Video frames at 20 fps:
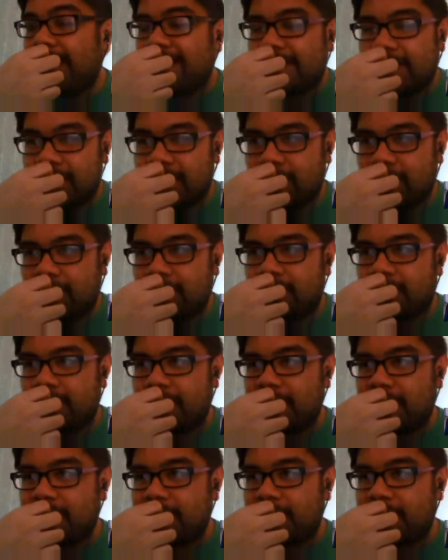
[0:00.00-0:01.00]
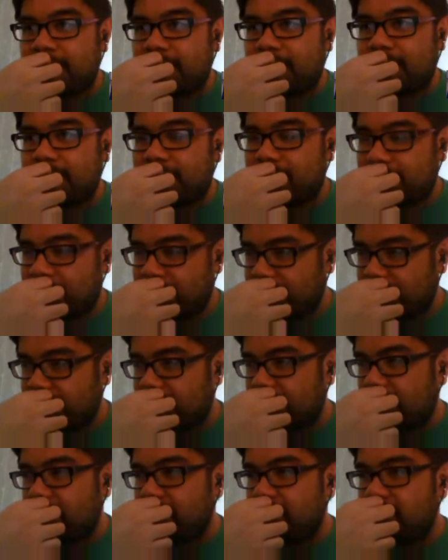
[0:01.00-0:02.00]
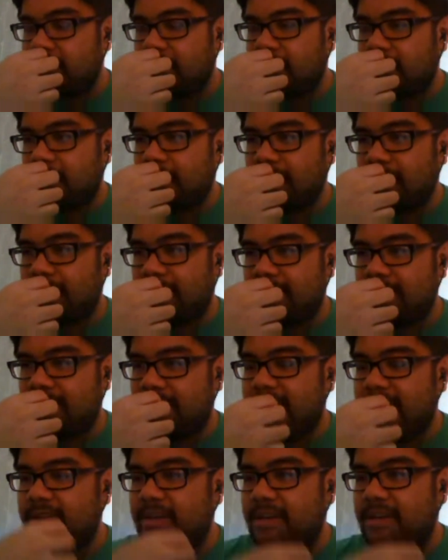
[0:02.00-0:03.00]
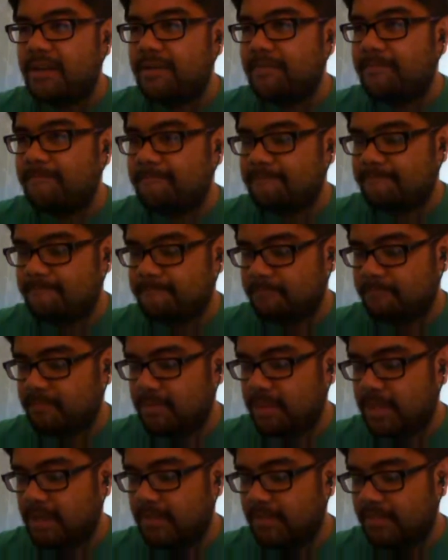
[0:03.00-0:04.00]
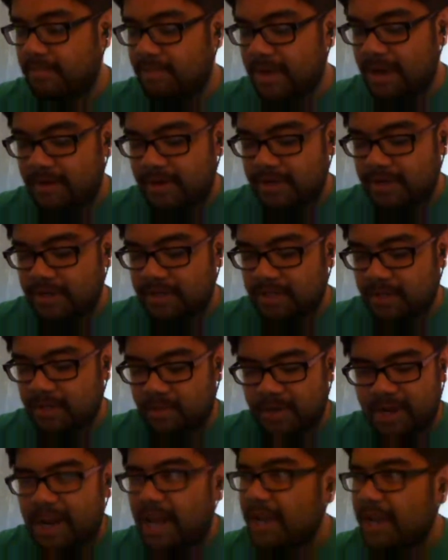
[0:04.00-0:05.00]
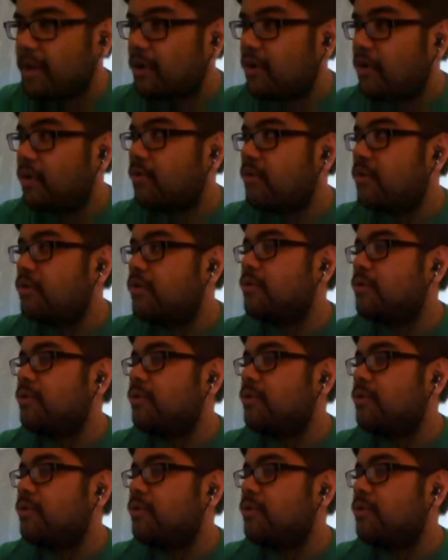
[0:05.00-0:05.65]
You are already married to someone, and I know